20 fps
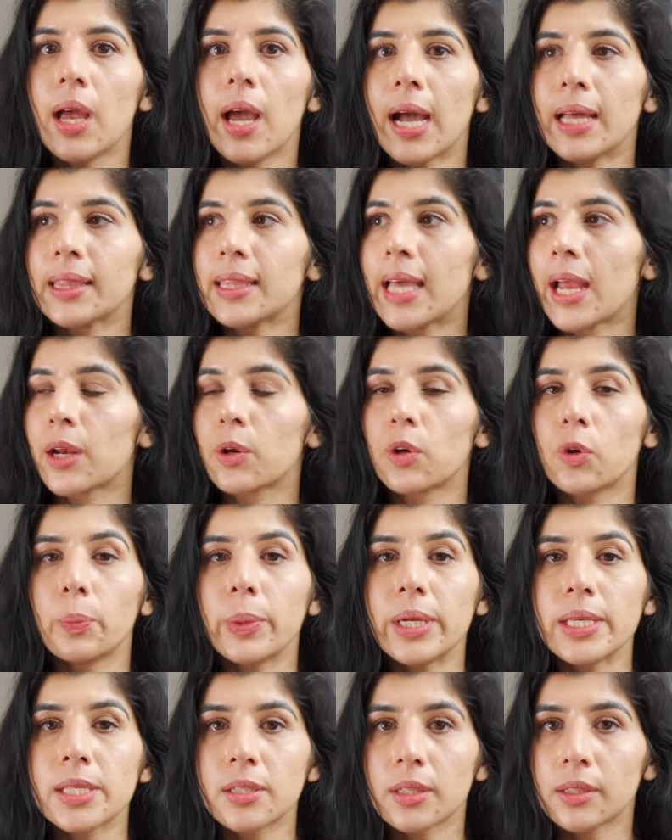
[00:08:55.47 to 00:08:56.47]
And that could
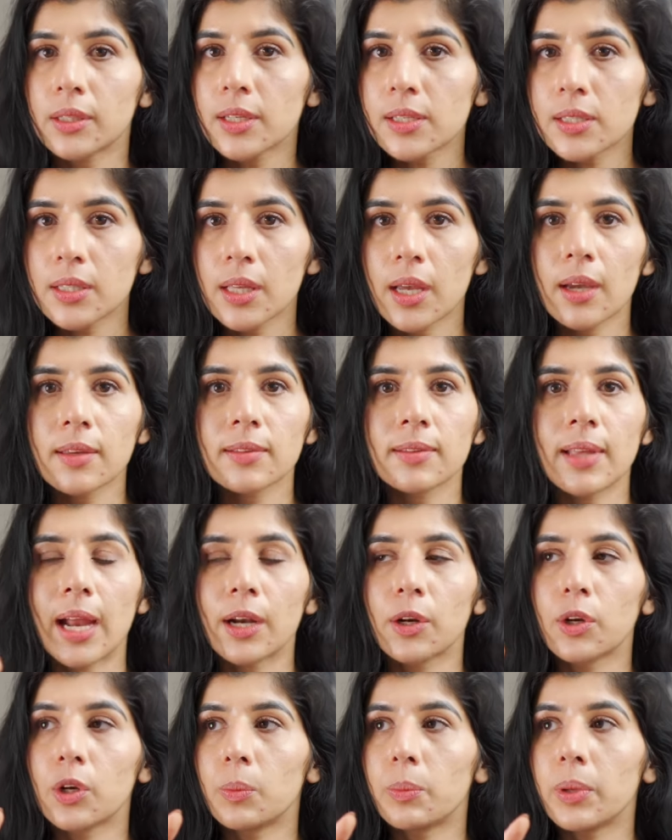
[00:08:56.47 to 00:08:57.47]
be statistics,
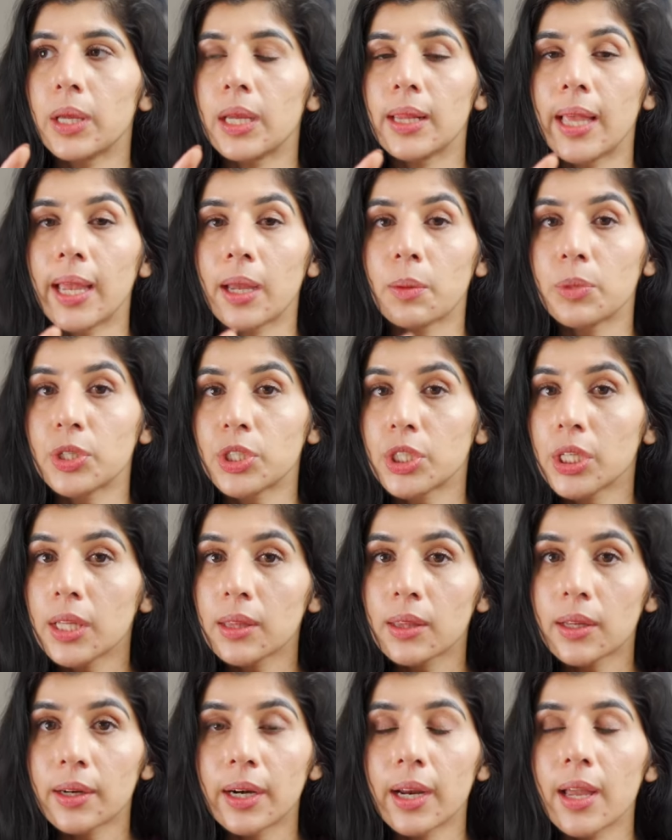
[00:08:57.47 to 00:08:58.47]
that could be like
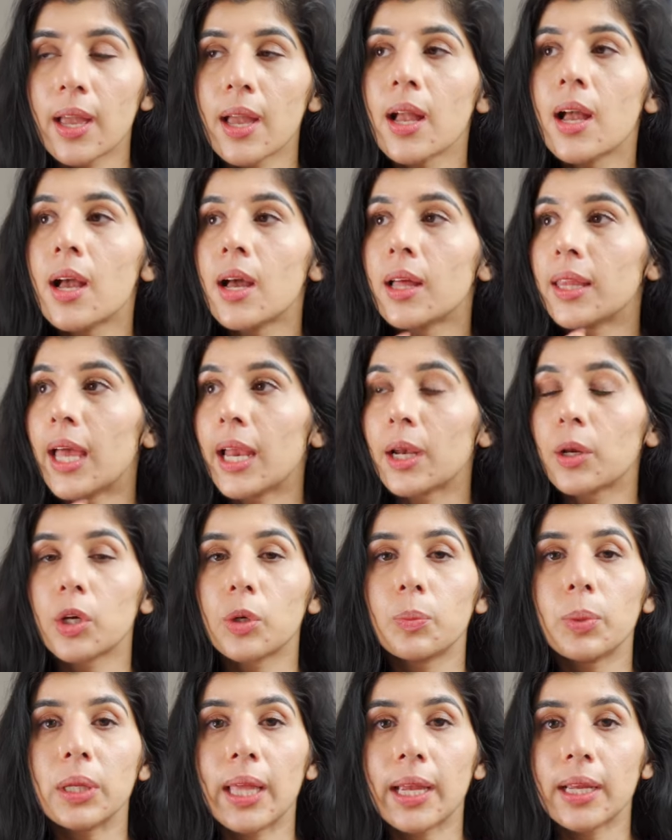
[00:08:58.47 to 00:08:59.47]
machine learning, that
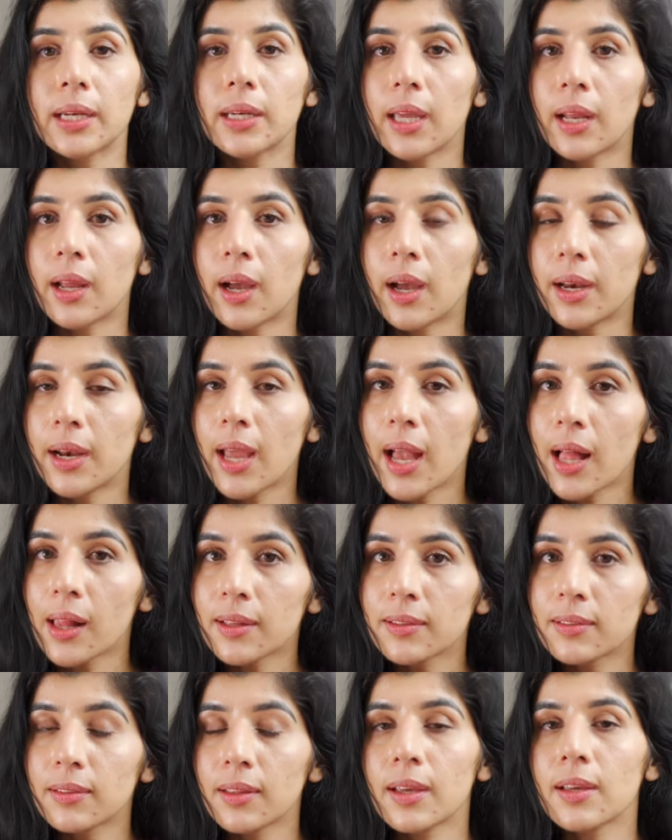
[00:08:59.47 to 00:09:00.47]
could be like data
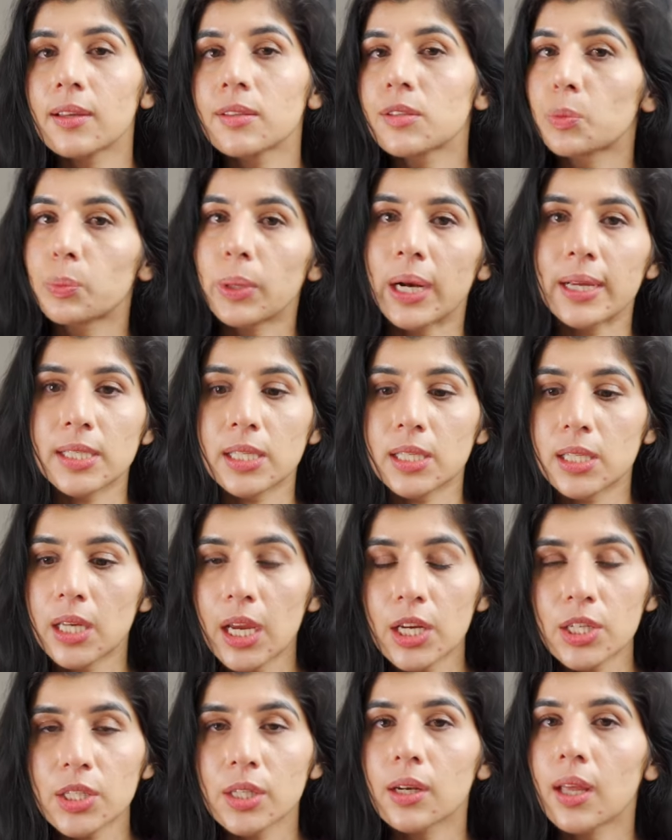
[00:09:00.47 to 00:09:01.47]
analysis,
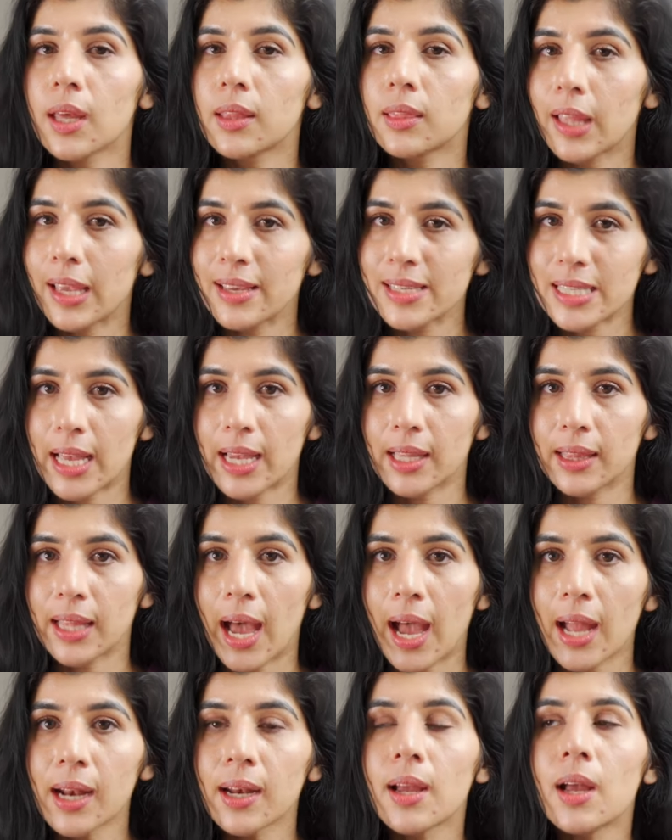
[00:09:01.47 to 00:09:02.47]
presentation, and things like
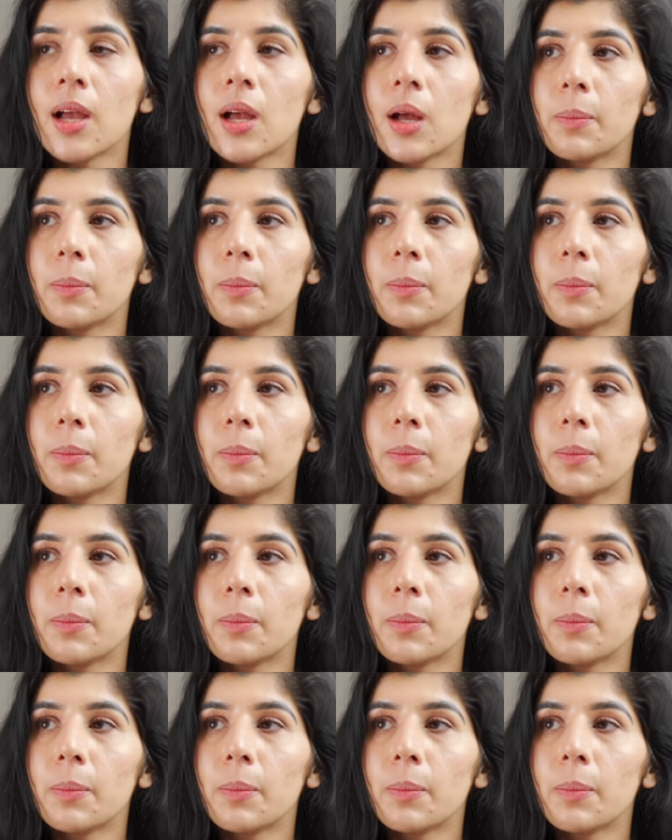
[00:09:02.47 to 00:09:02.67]
that.